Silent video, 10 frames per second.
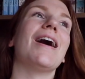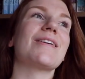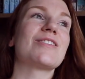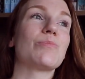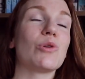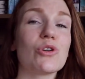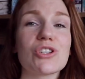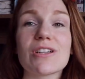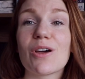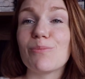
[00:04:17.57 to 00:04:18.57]

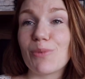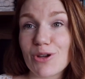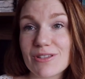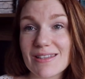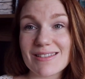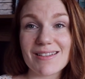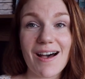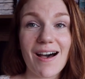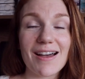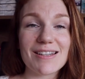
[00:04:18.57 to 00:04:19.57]
splurging on books is
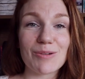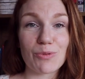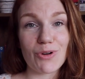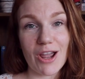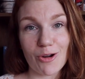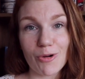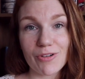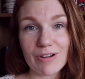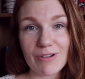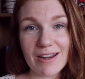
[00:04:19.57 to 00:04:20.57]
not a
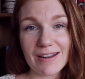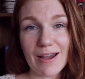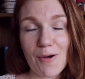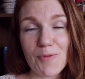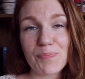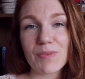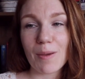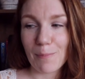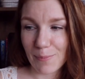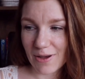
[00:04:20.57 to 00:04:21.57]
priority right now,
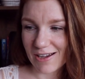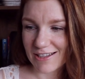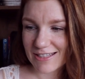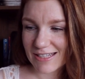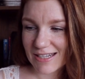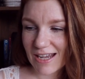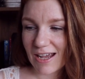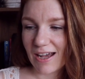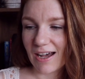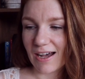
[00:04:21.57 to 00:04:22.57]
but
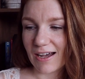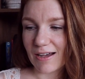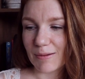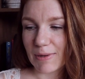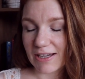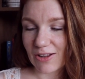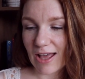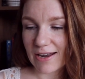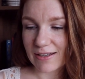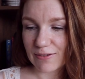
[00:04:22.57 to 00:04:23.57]
Michael
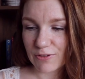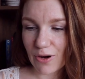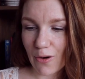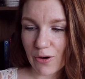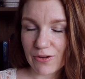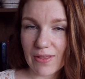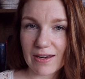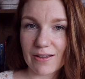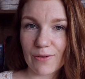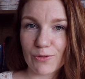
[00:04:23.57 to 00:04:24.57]
had a gift card that
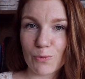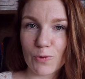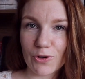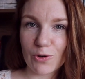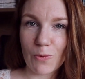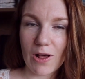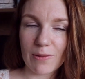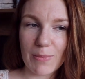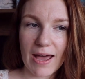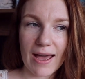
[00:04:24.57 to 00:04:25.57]
he got from work a while
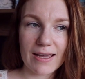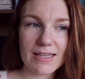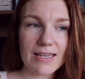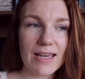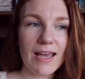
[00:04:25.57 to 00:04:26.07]
back,